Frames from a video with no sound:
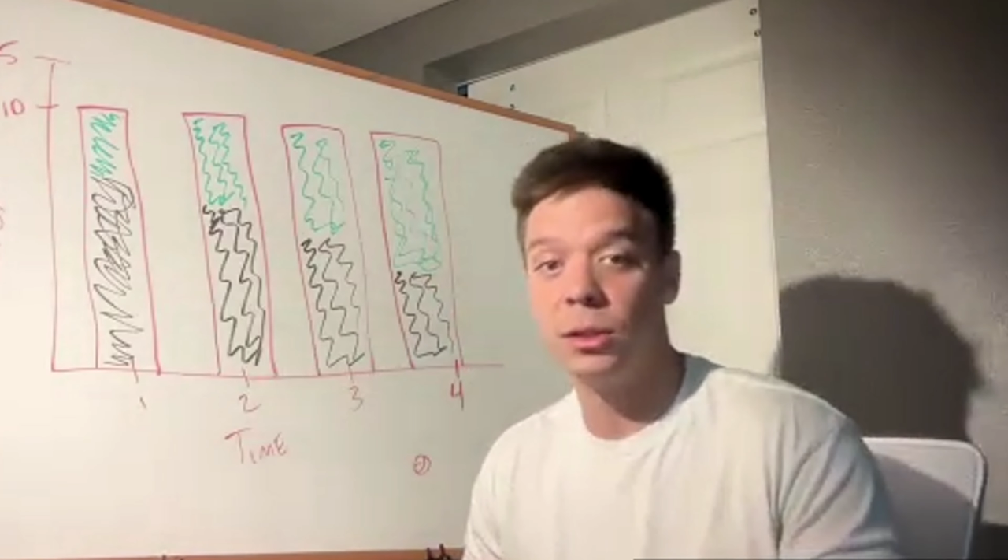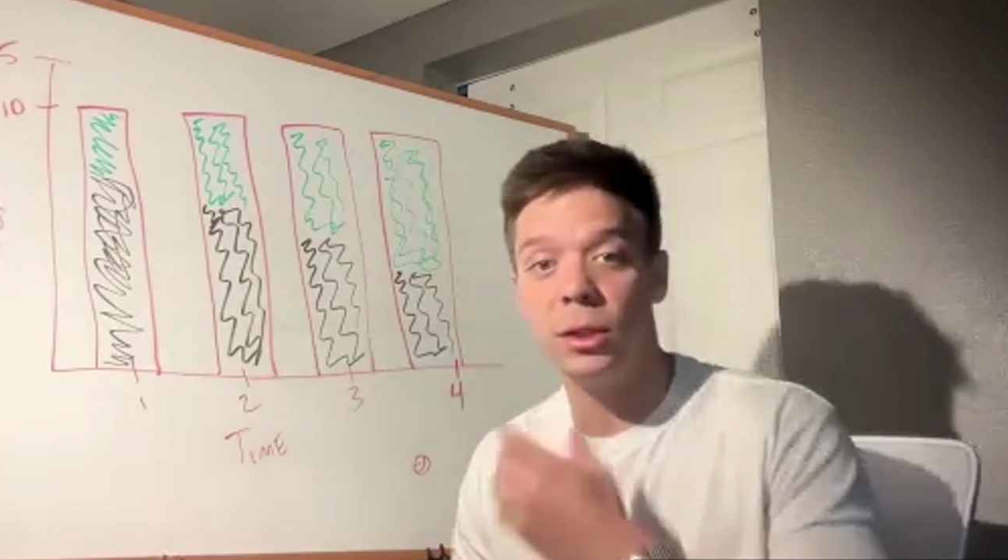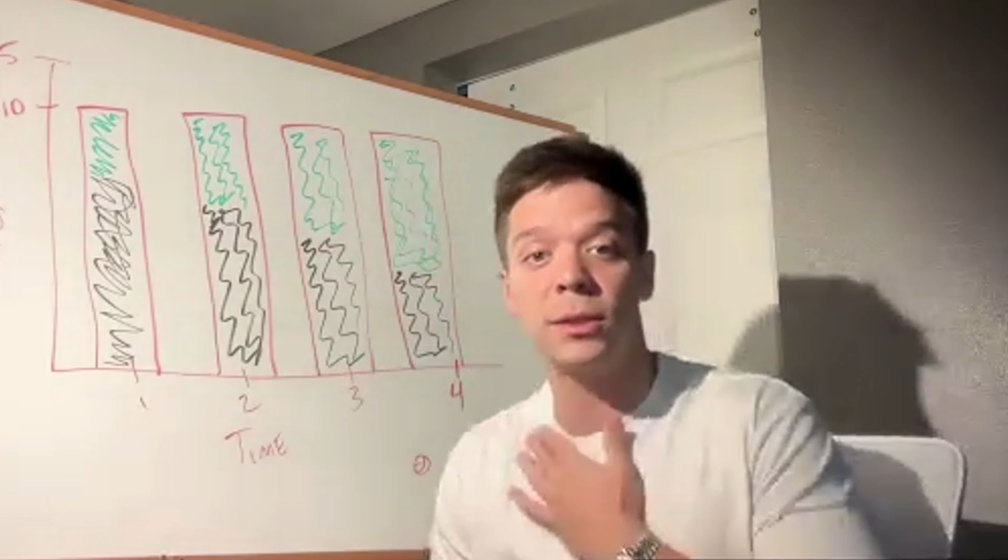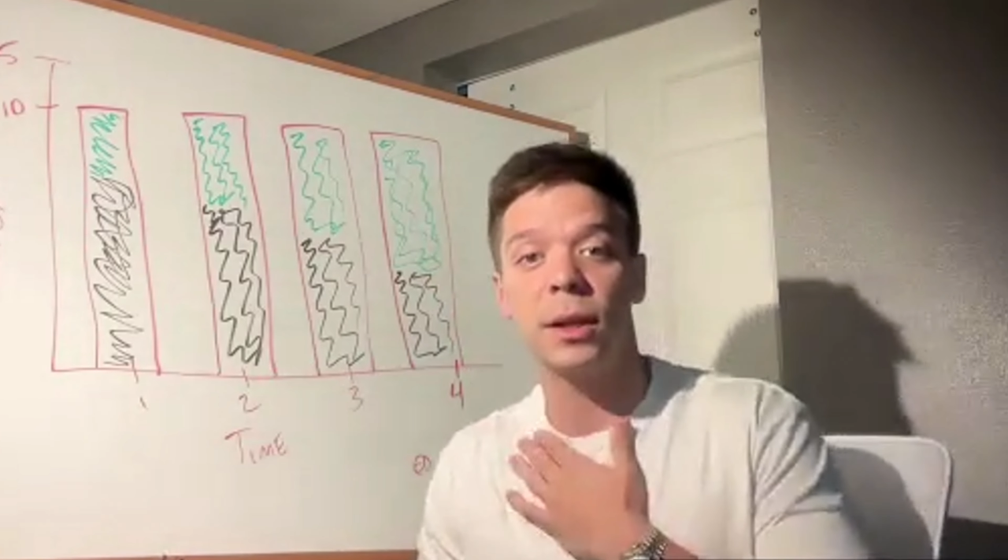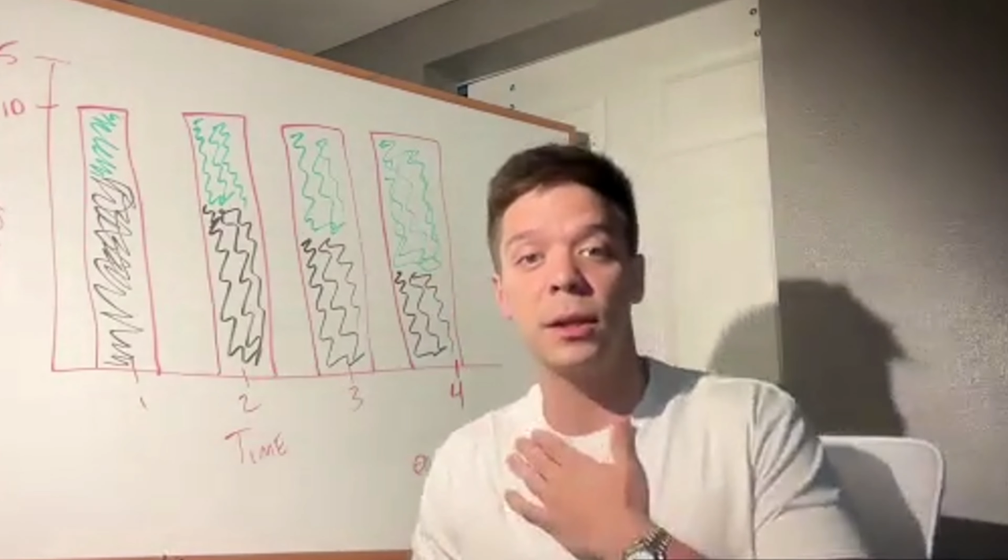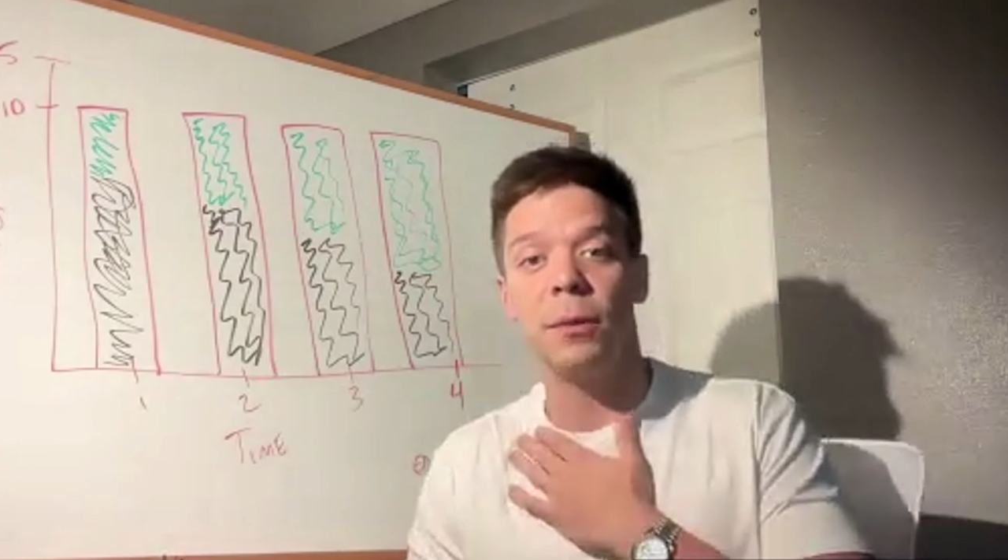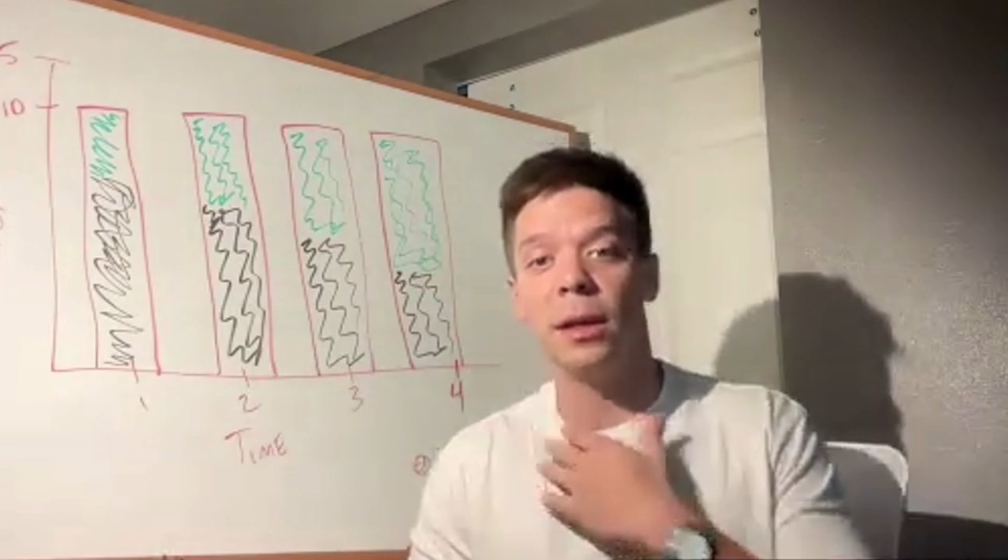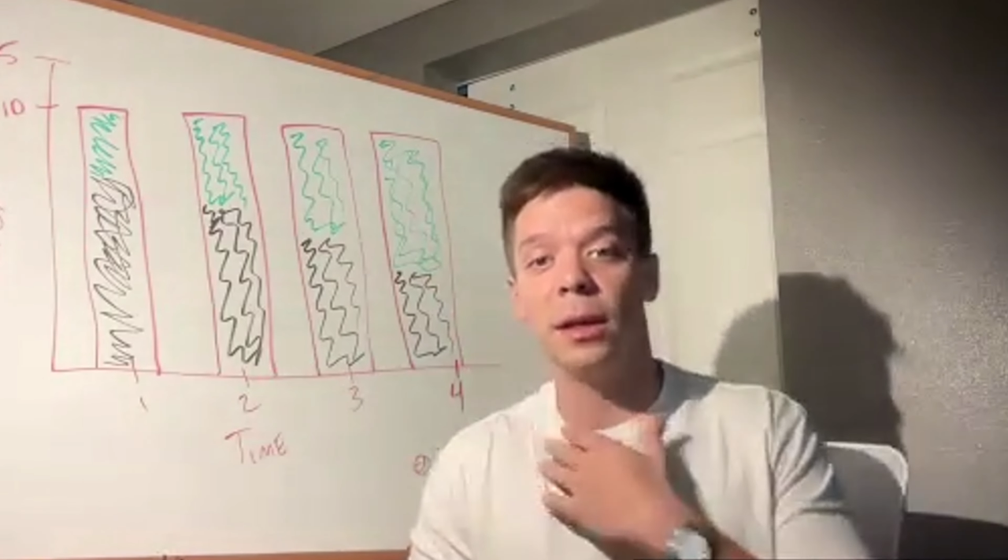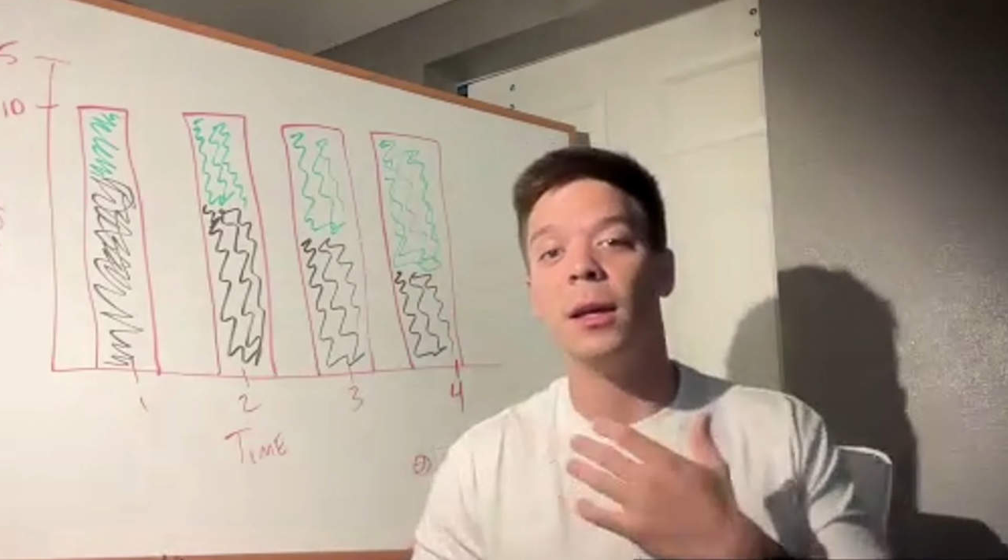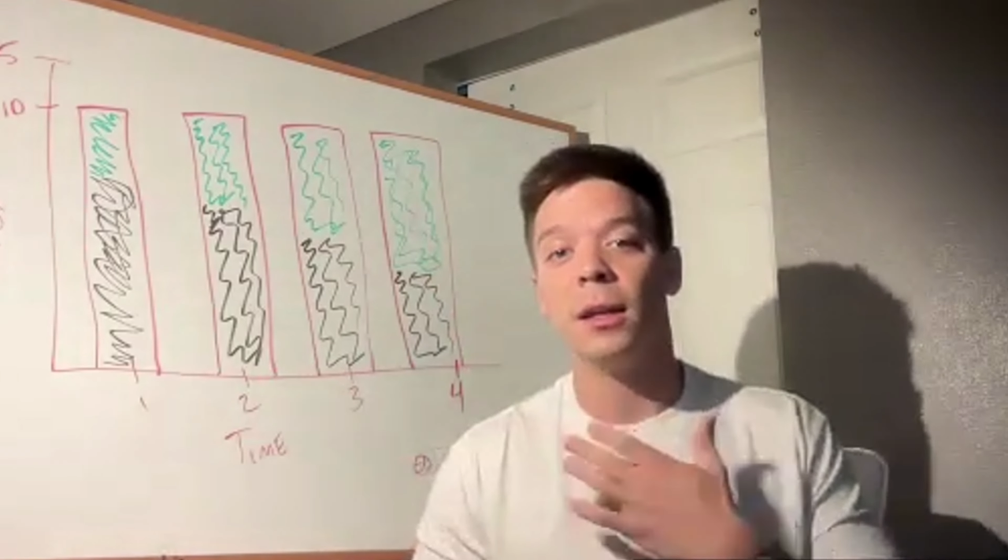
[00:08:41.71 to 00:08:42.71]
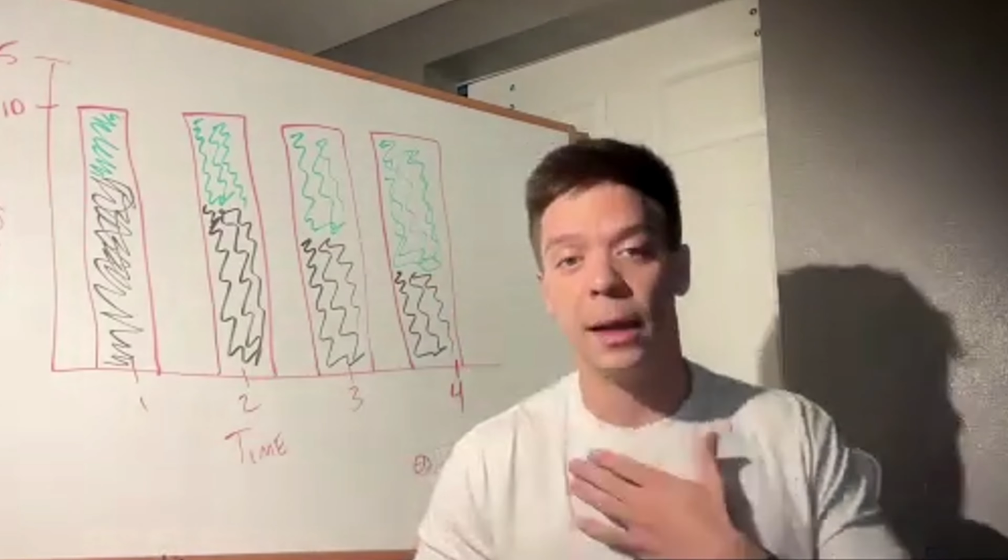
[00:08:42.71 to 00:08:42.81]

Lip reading: just like me.